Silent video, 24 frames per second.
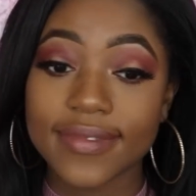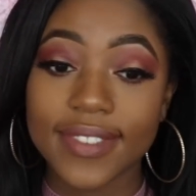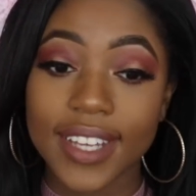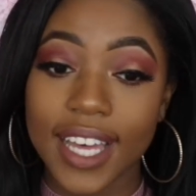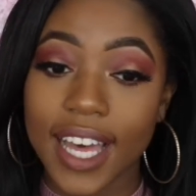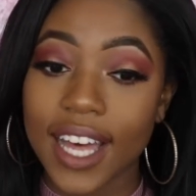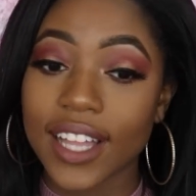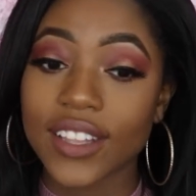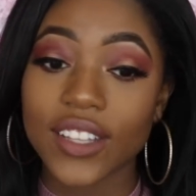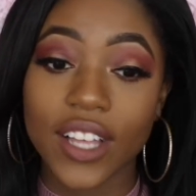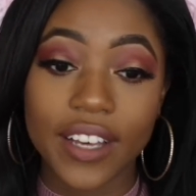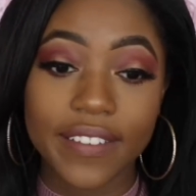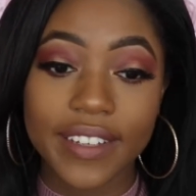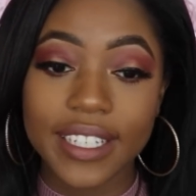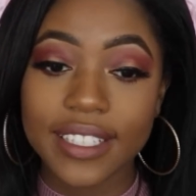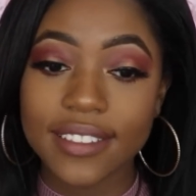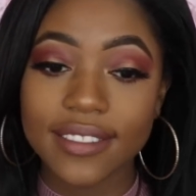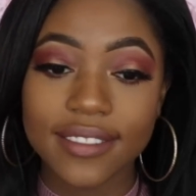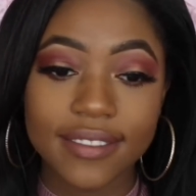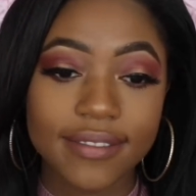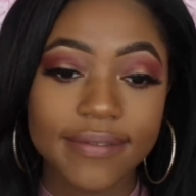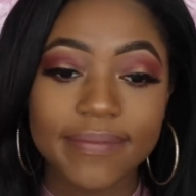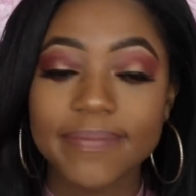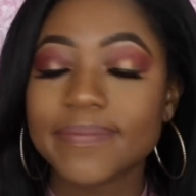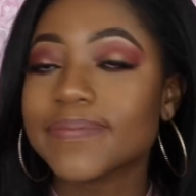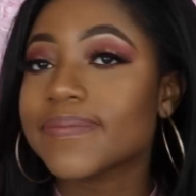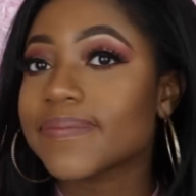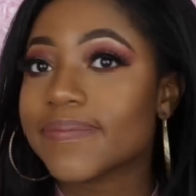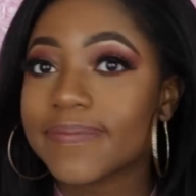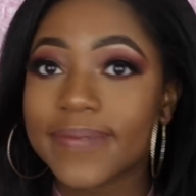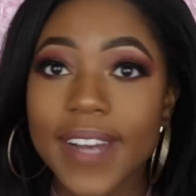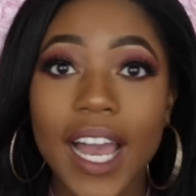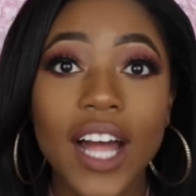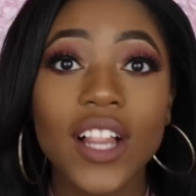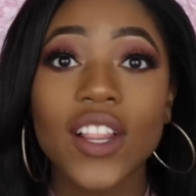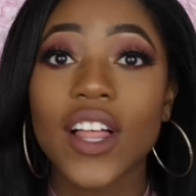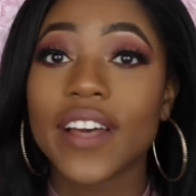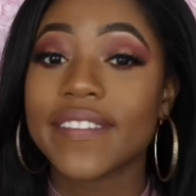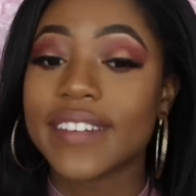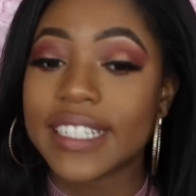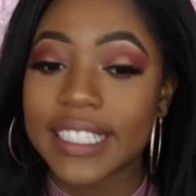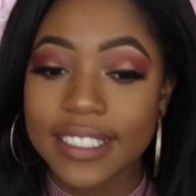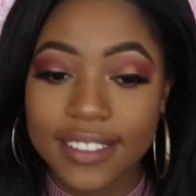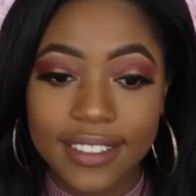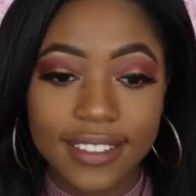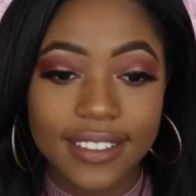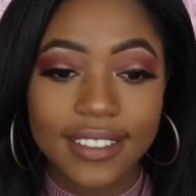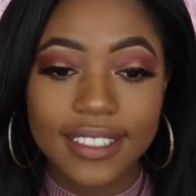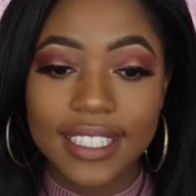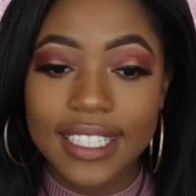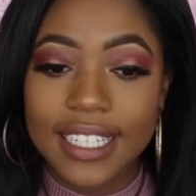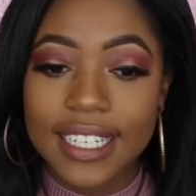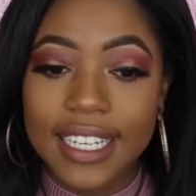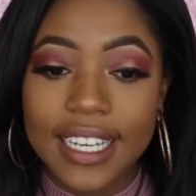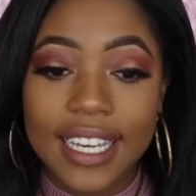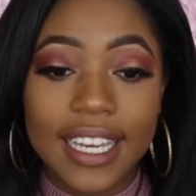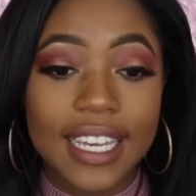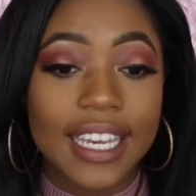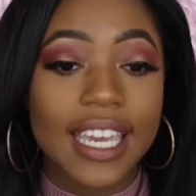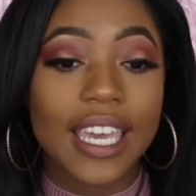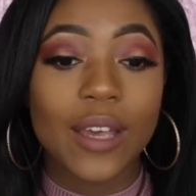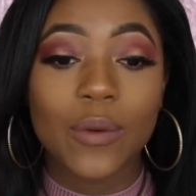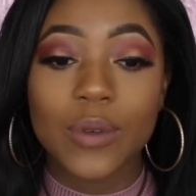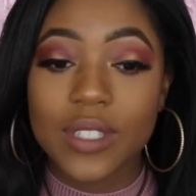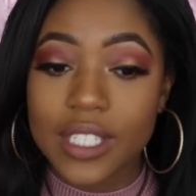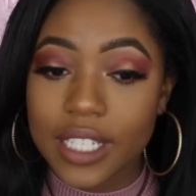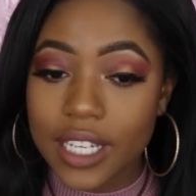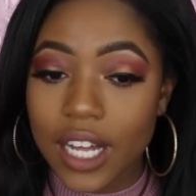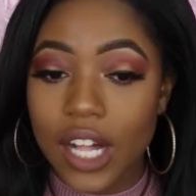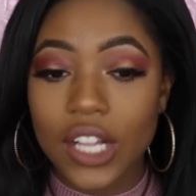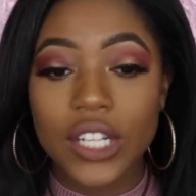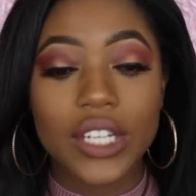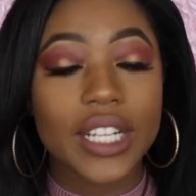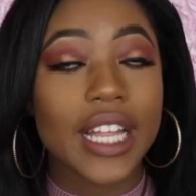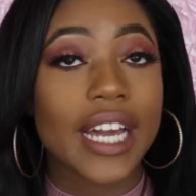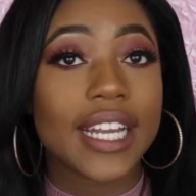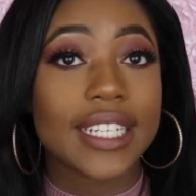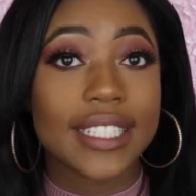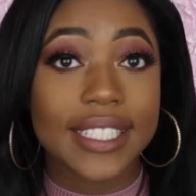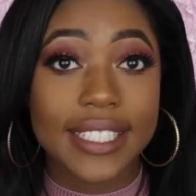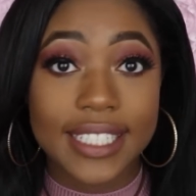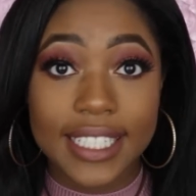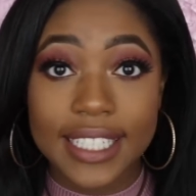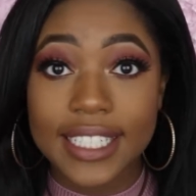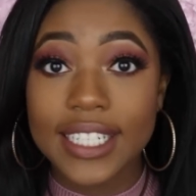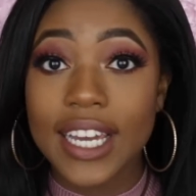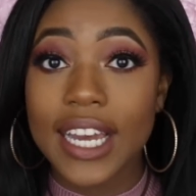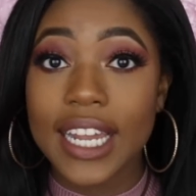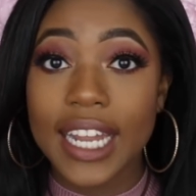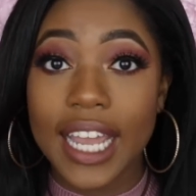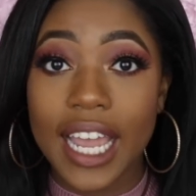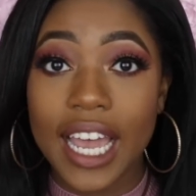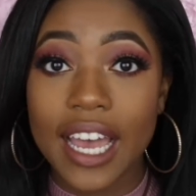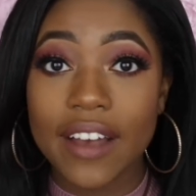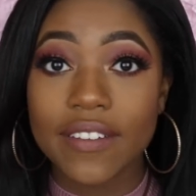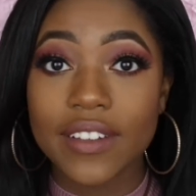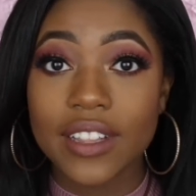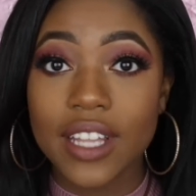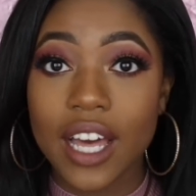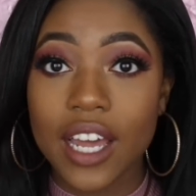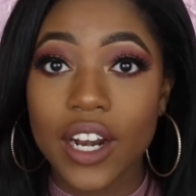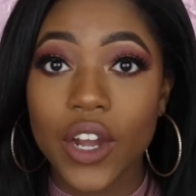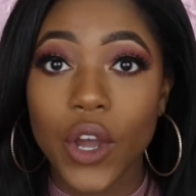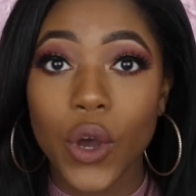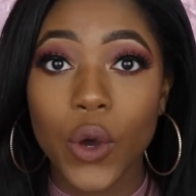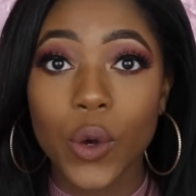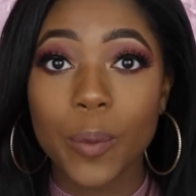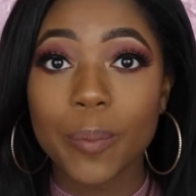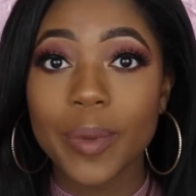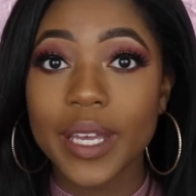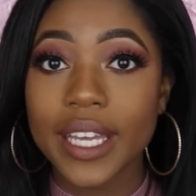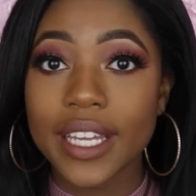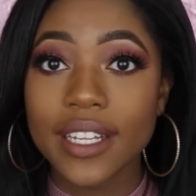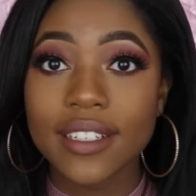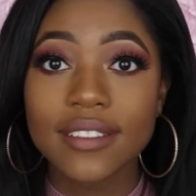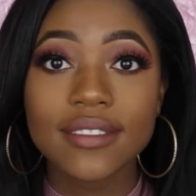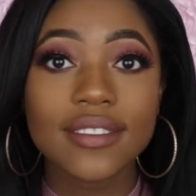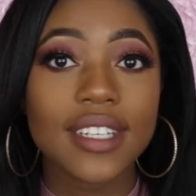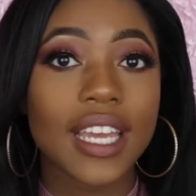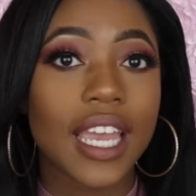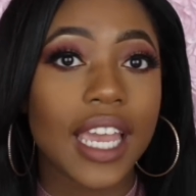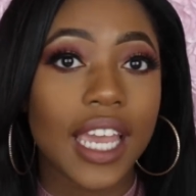I love it. I love it. It was a color that I did not have a lot of hope in,